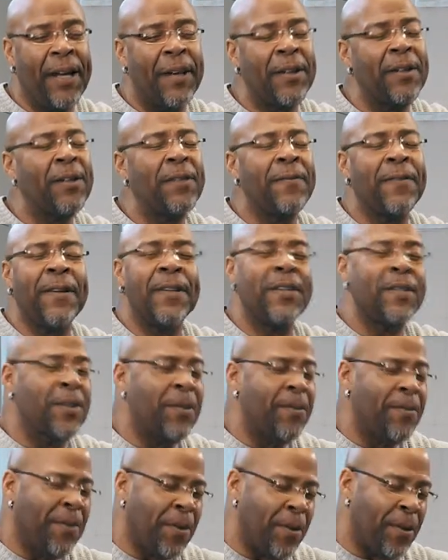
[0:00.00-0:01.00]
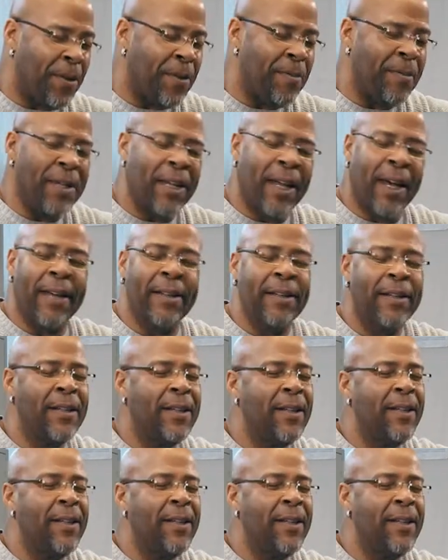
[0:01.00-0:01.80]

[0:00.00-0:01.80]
I could have finished in 4, but I